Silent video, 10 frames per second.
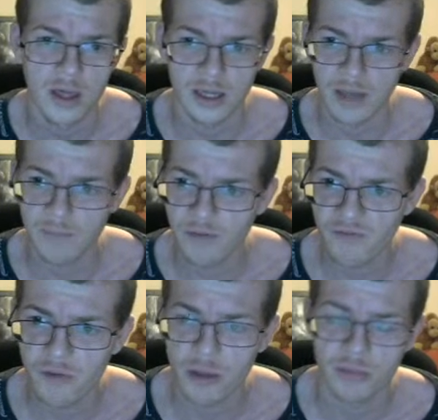Kept the
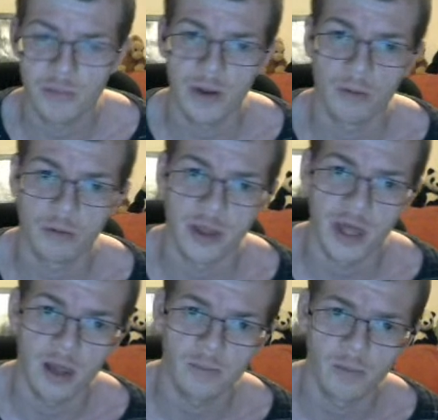first penalty
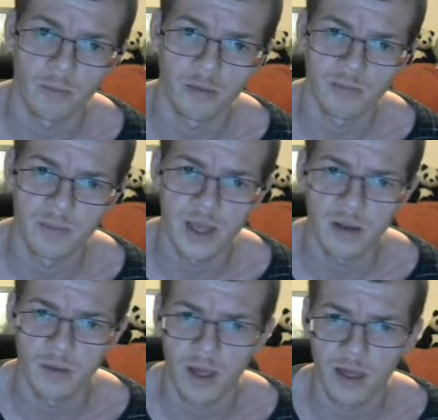out, but was
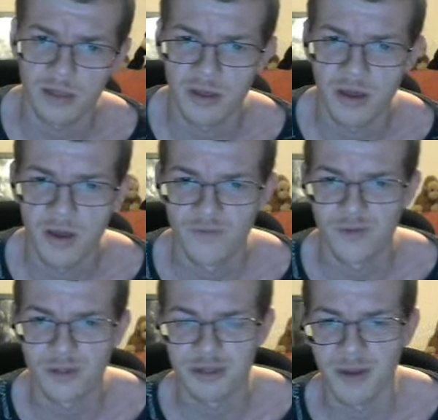penalised
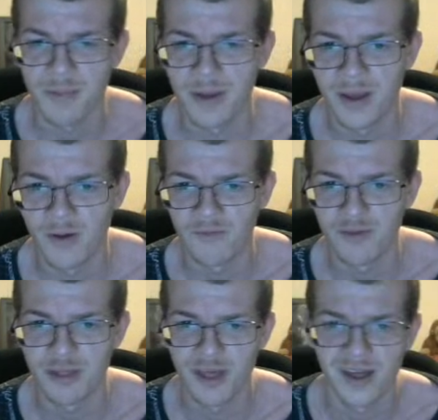for stepping off
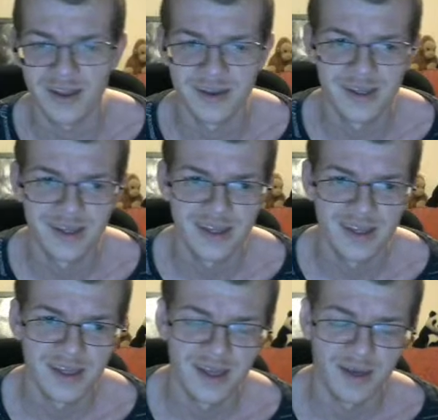his line.
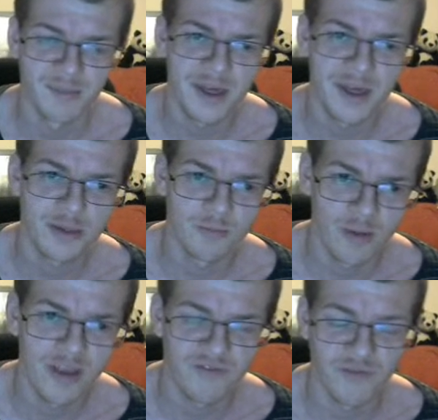Amazing
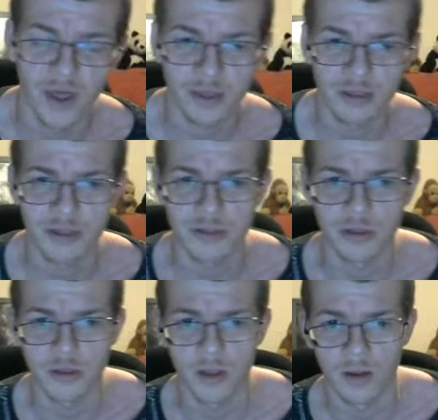reflexes to
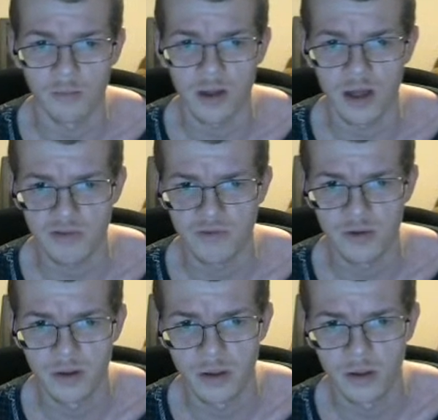deny Rashford,
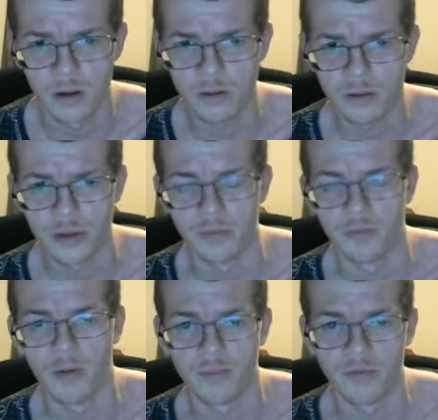utterly
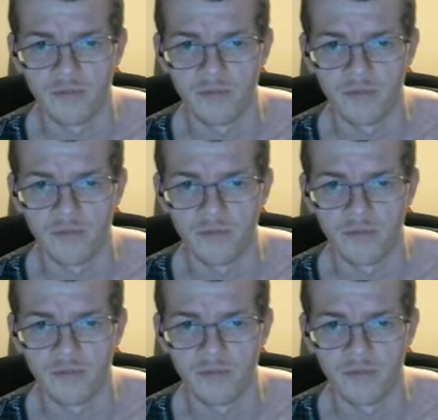robbed of a